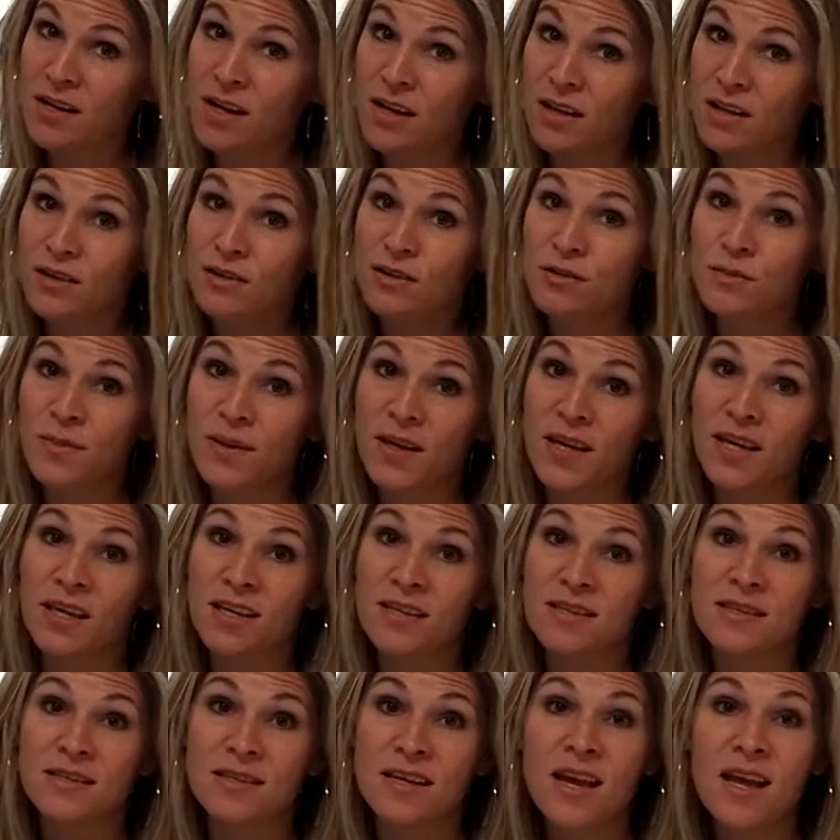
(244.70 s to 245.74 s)
dollars
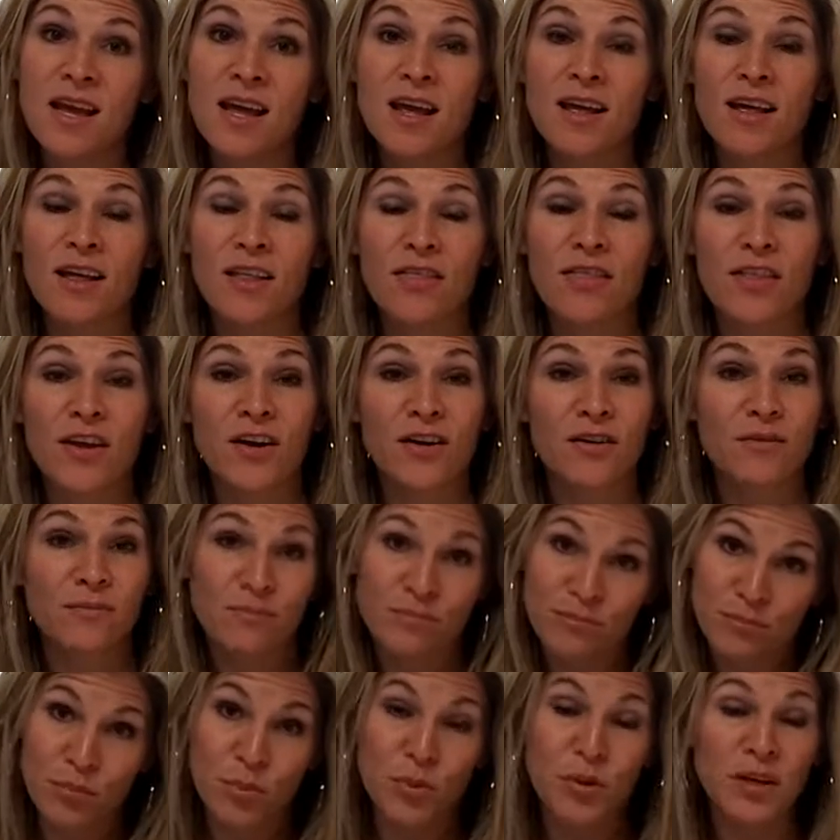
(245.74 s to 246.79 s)
because they're
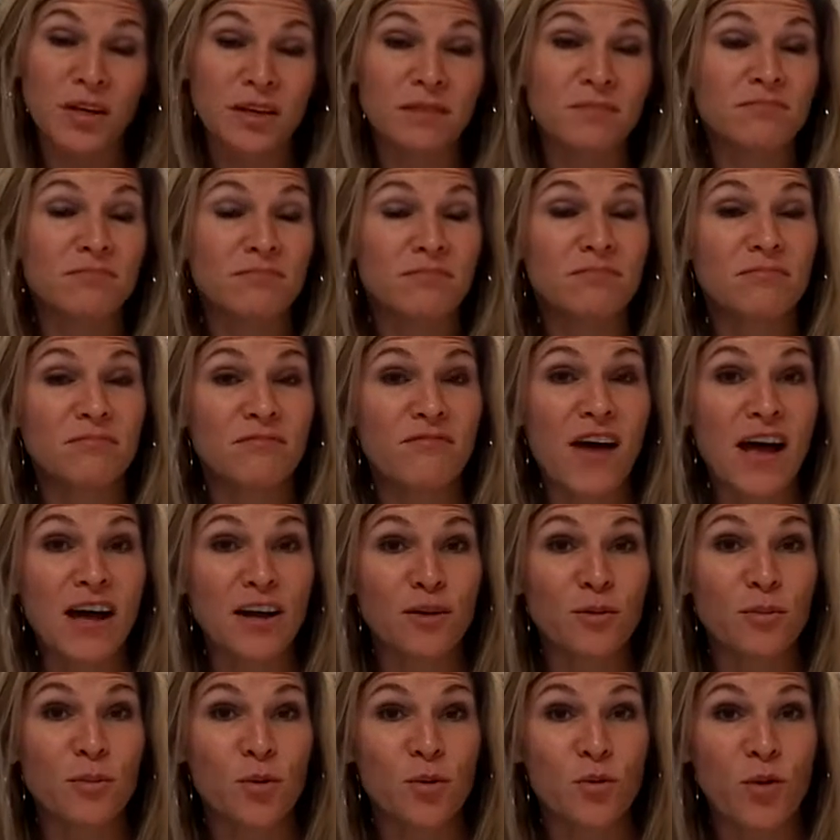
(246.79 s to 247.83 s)
pretty
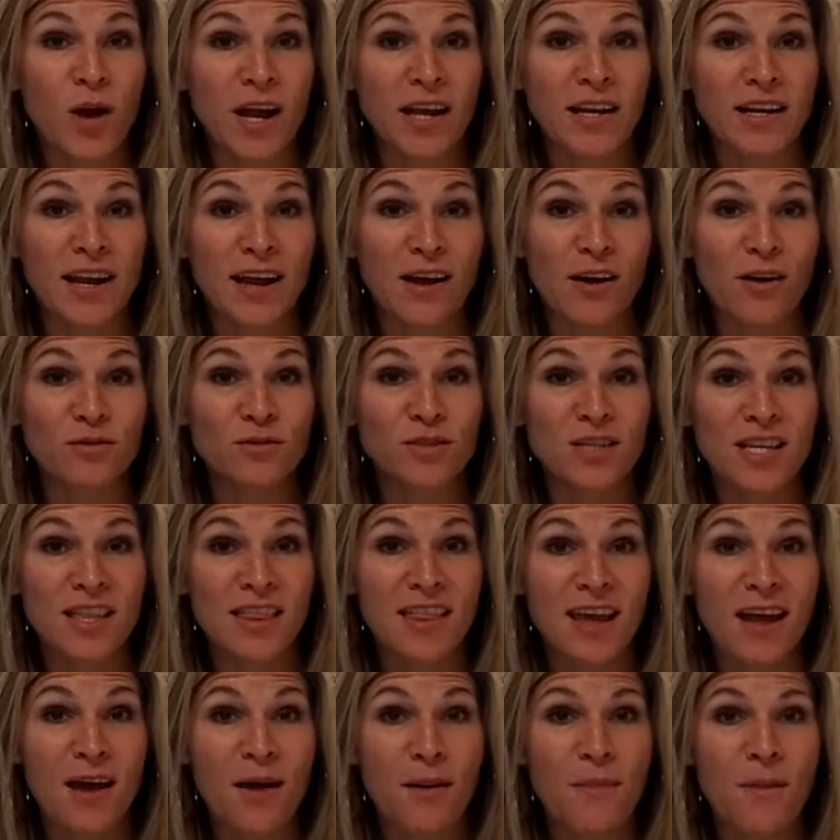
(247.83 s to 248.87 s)
valuable right now to
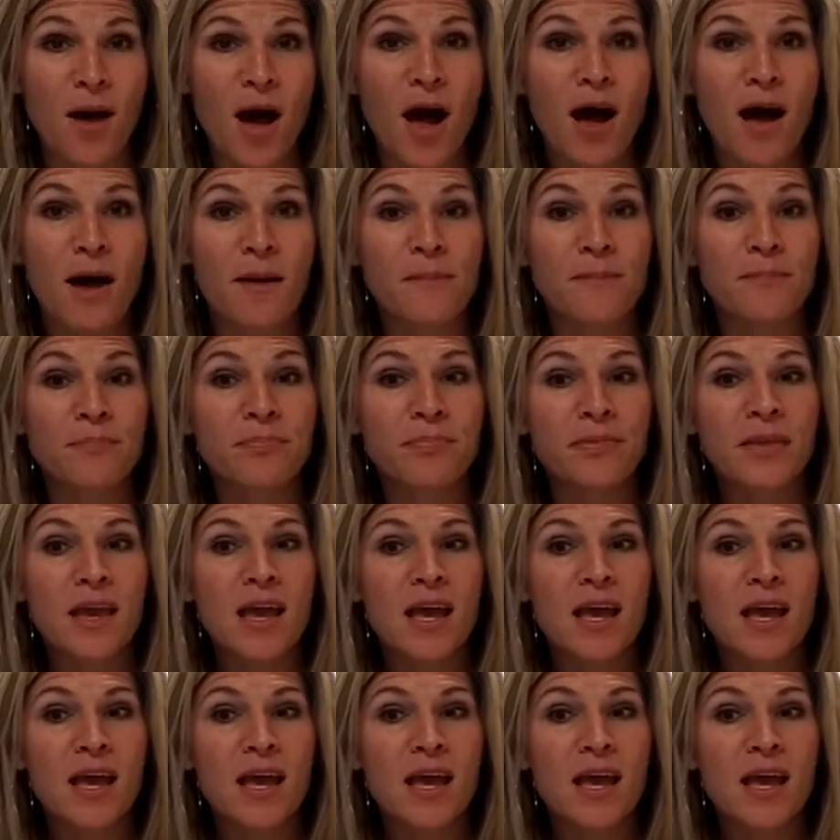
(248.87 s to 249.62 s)
them.